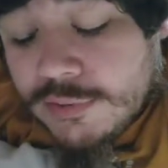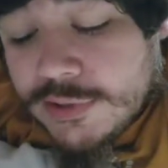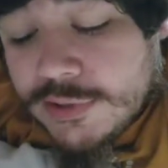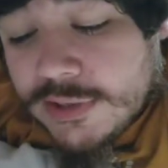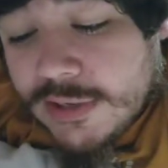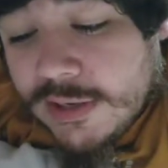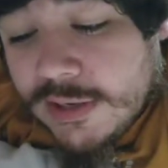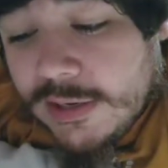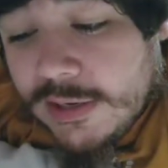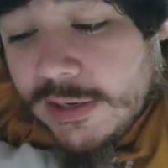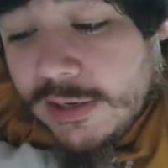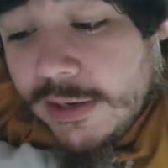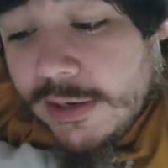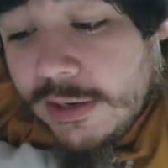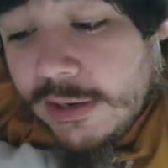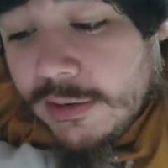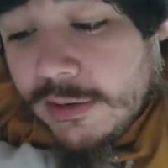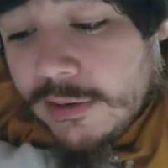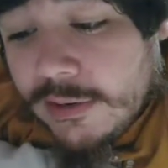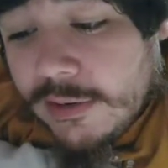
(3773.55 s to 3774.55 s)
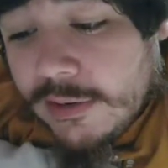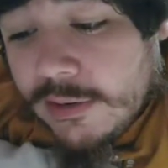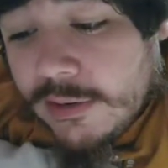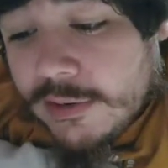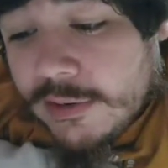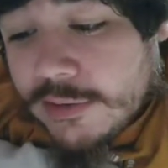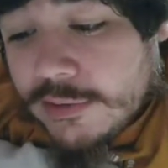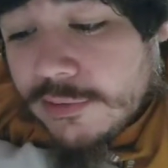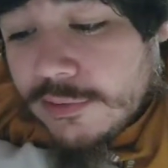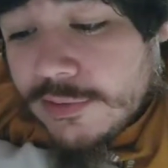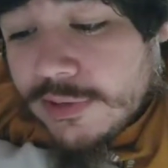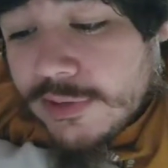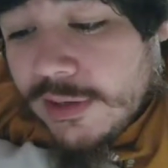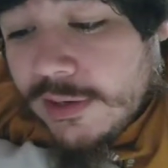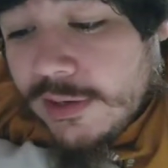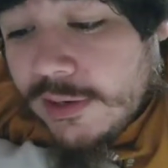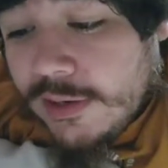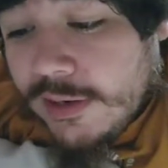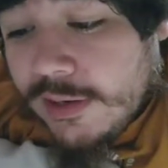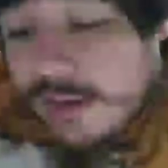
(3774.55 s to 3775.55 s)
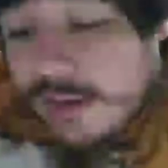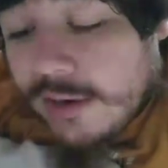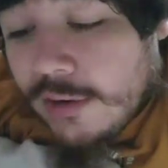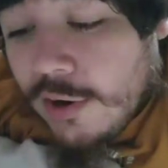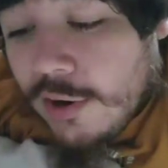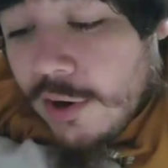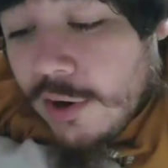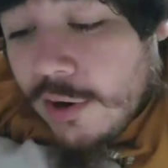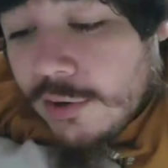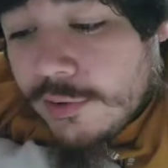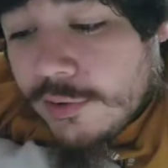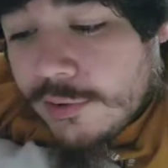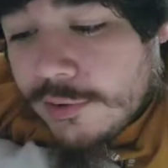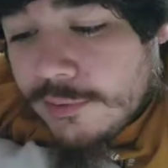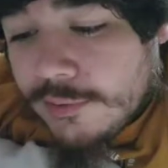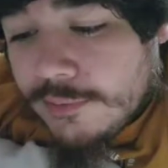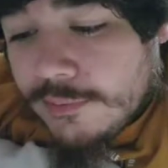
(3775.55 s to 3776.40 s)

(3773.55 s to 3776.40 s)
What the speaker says: skinny and long?